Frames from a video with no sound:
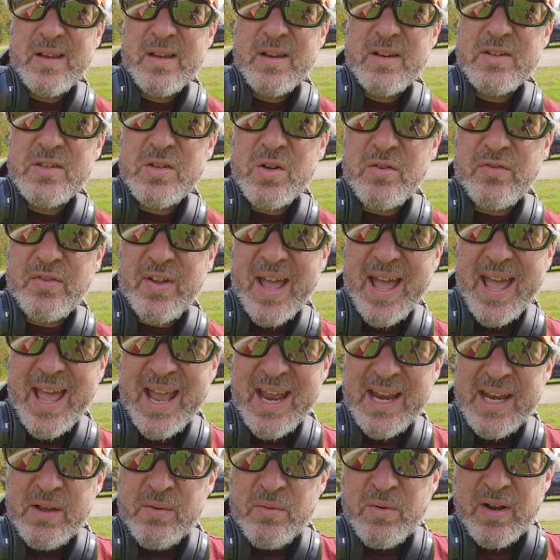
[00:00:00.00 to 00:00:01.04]
So if
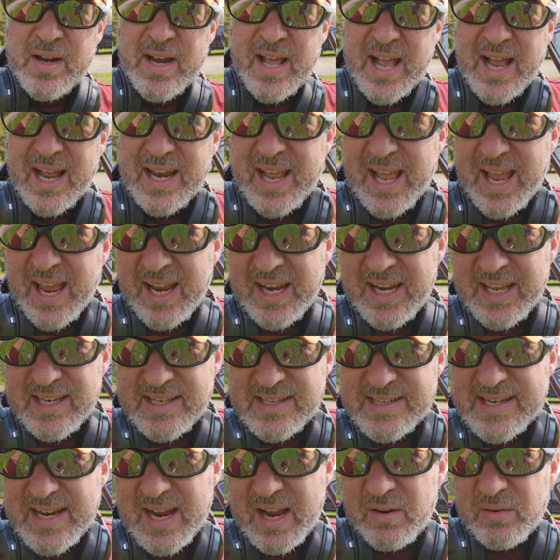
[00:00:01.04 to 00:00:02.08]
anyone had any
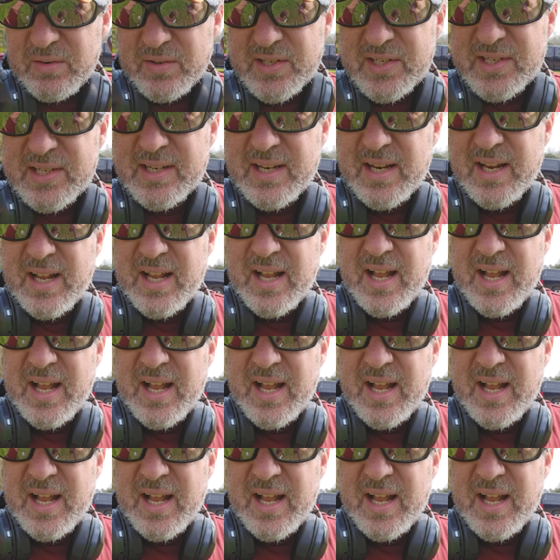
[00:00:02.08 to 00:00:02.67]
doubts